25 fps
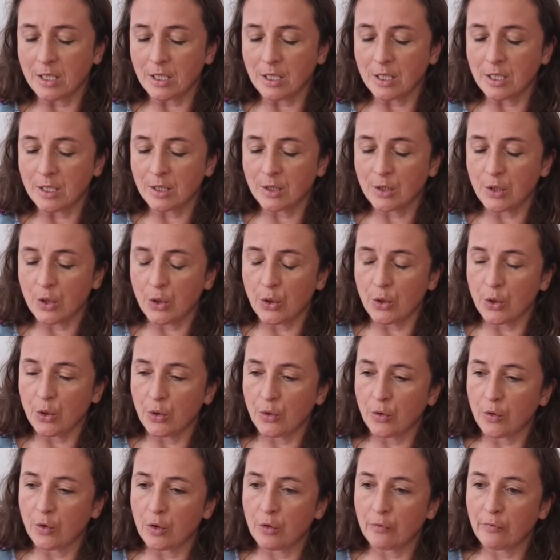So
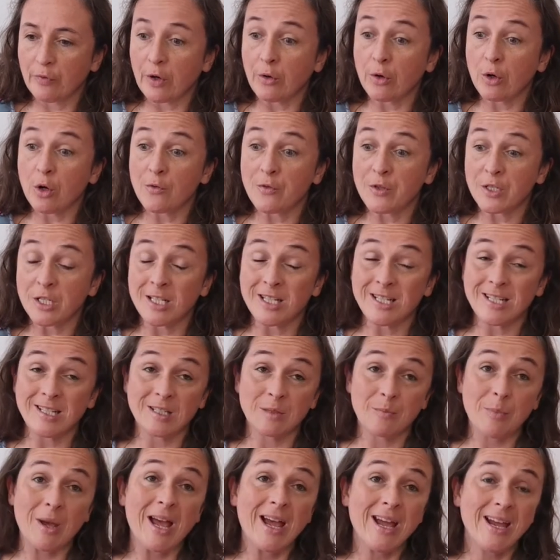very often
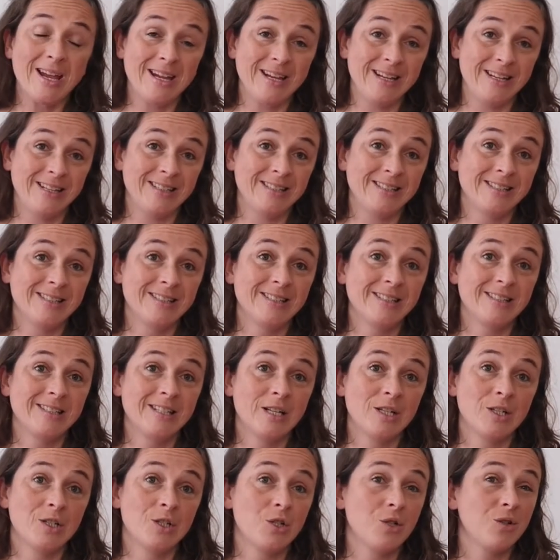these pains,
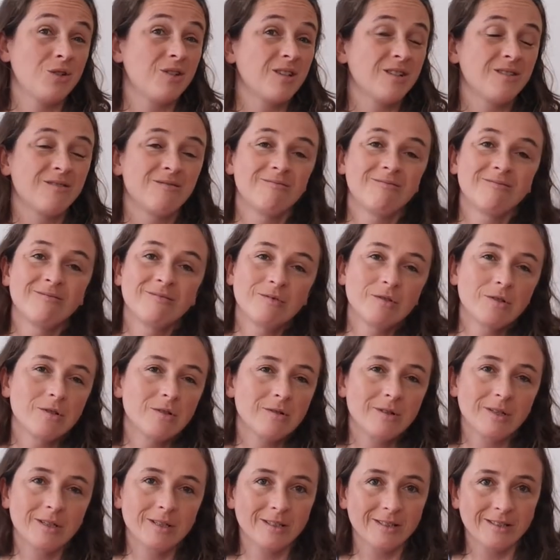and you can
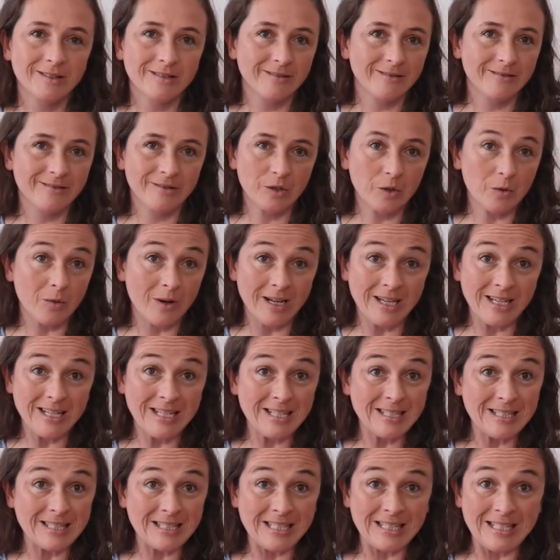quite
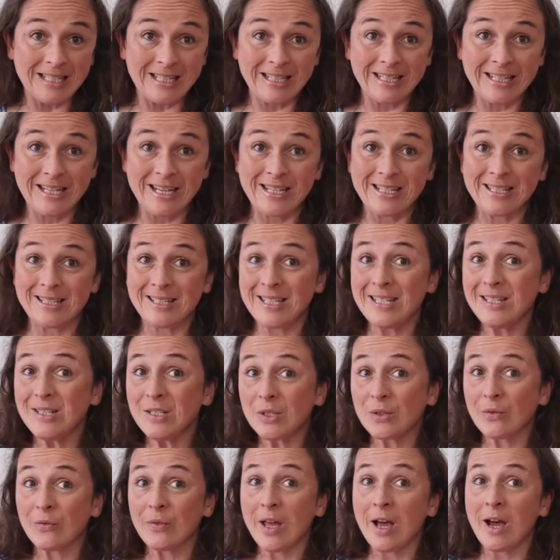easily get a
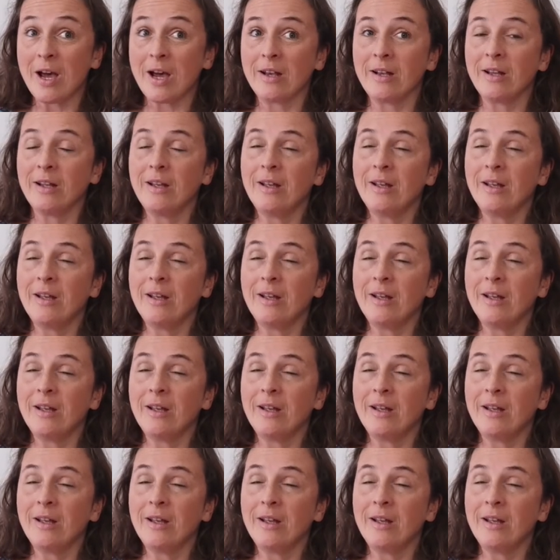sense of that,